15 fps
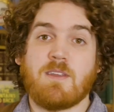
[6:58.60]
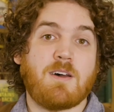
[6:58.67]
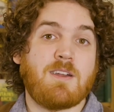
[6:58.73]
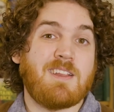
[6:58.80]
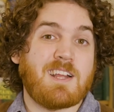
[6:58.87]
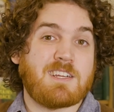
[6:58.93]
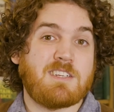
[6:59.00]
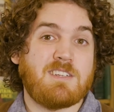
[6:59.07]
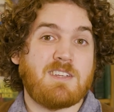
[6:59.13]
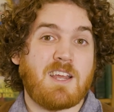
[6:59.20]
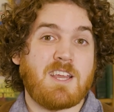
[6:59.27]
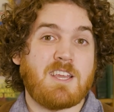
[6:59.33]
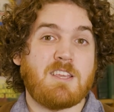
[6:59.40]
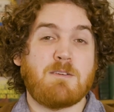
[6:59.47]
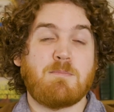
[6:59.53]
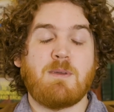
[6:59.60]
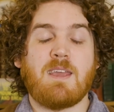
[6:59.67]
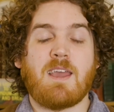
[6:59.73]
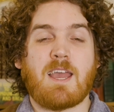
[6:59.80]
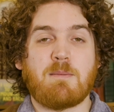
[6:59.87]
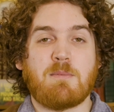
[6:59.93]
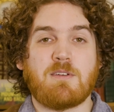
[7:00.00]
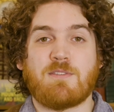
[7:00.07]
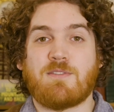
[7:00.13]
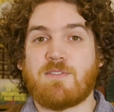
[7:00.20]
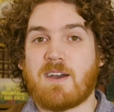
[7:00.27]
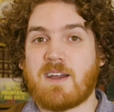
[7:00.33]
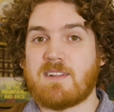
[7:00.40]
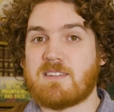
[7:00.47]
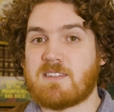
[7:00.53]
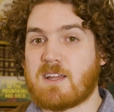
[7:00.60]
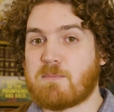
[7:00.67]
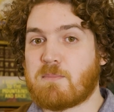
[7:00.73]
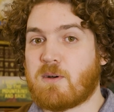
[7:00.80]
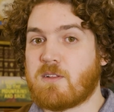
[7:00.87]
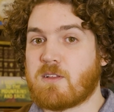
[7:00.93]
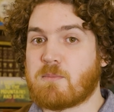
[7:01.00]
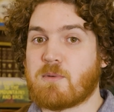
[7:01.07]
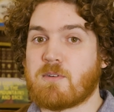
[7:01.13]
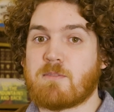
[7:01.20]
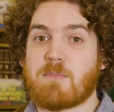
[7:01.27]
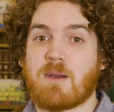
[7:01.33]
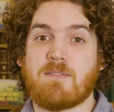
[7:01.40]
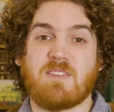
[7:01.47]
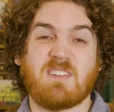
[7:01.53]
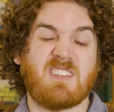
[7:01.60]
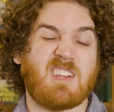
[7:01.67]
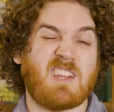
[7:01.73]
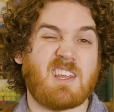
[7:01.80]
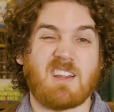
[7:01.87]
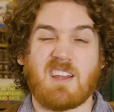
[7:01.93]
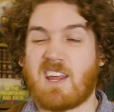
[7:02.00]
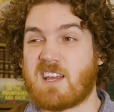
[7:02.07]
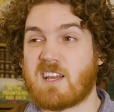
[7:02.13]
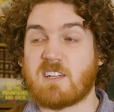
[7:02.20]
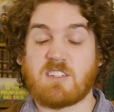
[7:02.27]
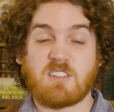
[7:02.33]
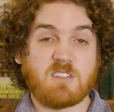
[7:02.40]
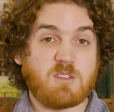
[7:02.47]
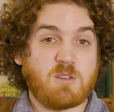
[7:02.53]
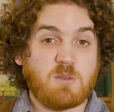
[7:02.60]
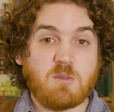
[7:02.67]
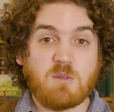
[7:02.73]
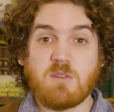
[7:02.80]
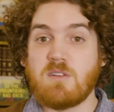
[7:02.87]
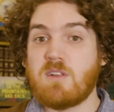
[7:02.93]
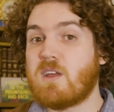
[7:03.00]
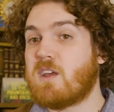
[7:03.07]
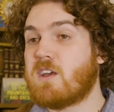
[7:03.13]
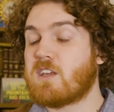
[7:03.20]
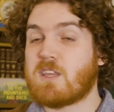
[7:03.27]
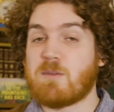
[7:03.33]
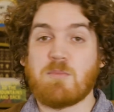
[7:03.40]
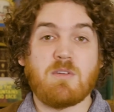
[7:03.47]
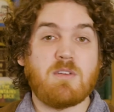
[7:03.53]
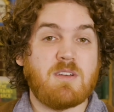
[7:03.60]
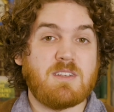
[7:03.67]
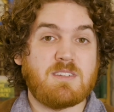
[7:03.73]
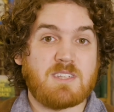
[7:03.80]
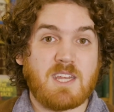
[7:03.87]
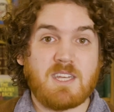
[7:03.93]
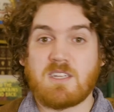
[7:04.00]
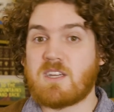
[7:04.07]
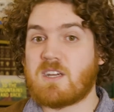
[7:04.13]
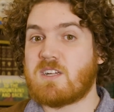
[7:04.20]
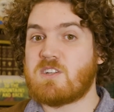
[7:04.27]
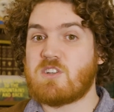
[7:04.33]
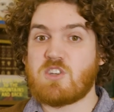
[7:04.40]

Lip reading: On election day, you'll be able to find said polling booth by visiting like a school, community center,